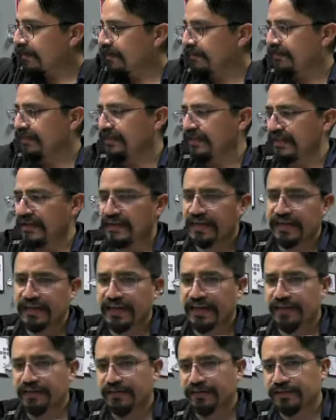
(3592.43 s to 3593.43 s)

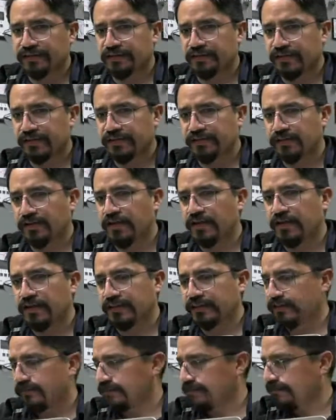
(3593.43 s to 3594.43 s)
Generator is gonna start.
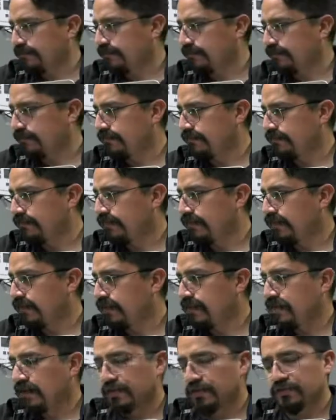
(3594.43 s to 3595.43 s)

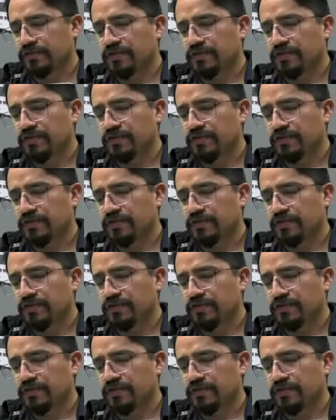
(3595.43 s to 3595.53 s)
It's